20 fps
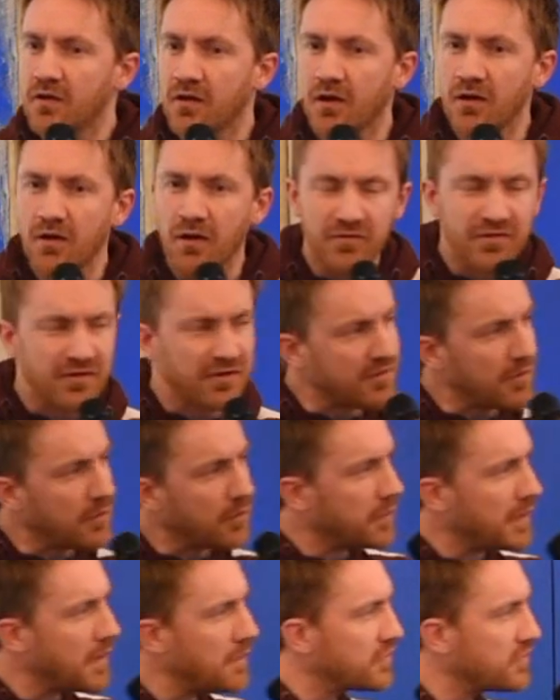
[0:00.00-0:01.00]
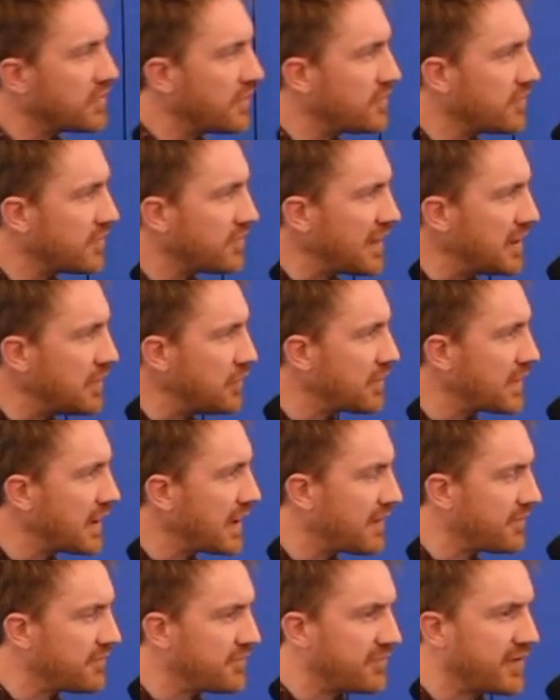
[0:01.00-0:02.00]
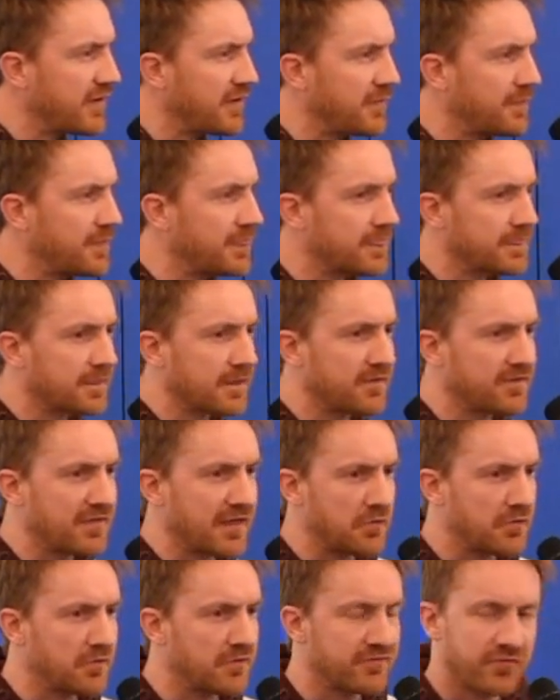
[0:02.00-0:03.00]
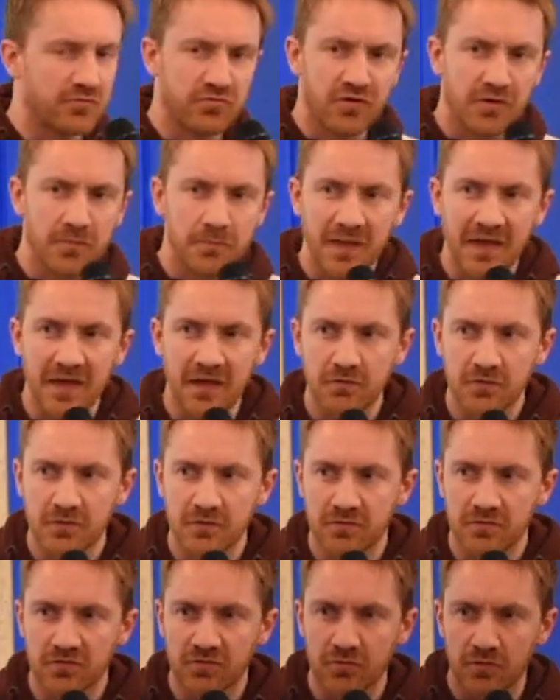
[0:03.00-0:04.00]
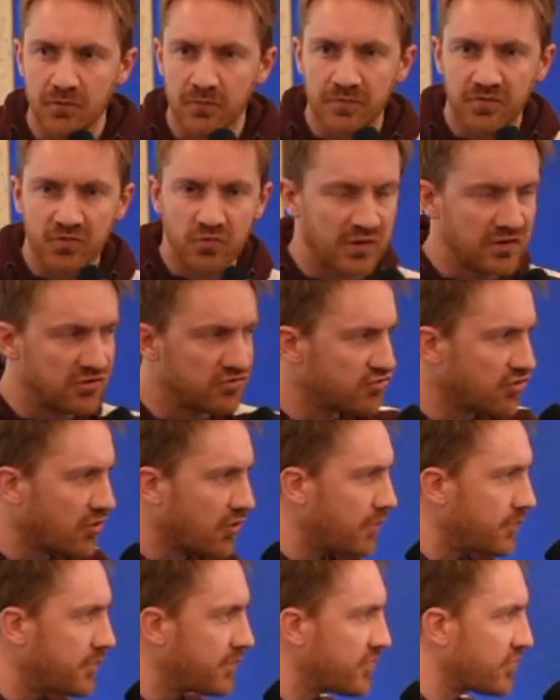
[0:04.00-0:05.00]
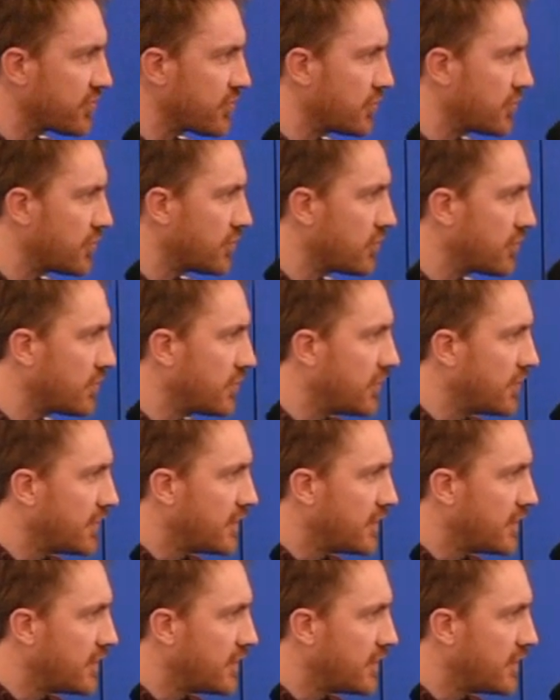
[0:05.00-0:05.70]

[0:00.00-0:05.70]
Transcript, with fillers: I was asking what people do. Does anyone have, um, is anyone a full-time parent or between jobs or